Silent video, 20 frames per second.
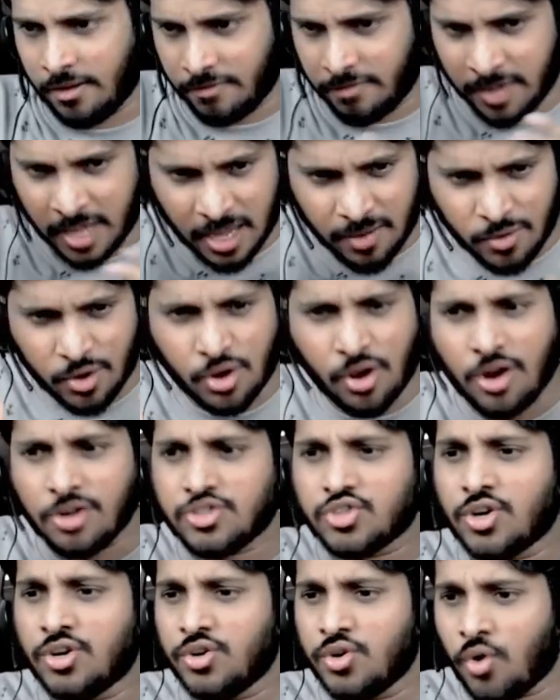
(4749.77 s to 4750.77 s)
He will
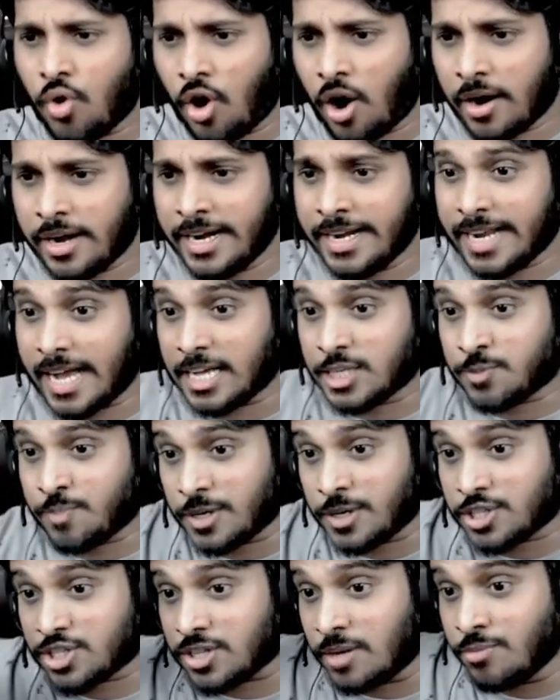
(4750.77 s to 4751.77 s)
also do audit as per
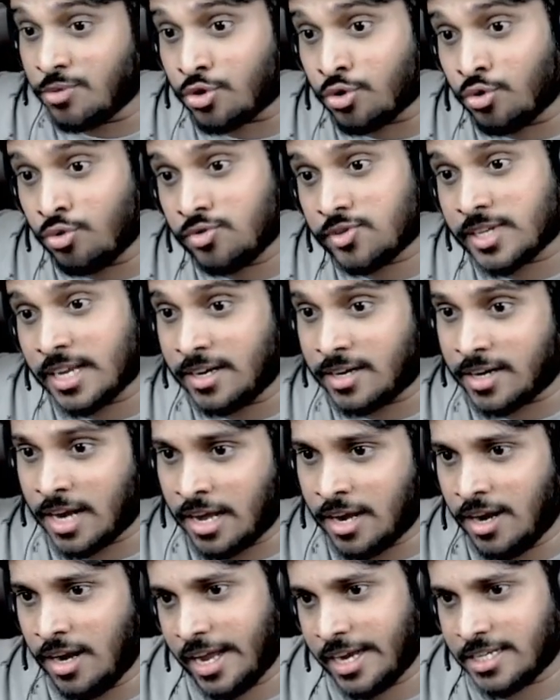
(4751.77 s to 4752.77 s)
some rules and
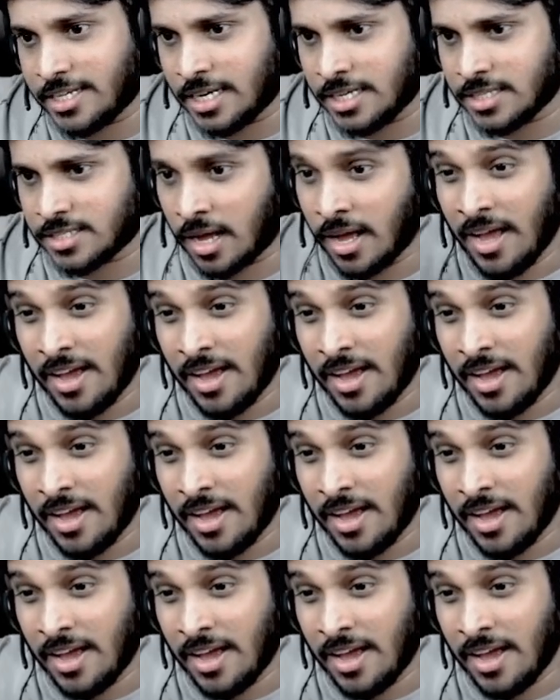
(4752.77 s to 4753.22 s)
regulations.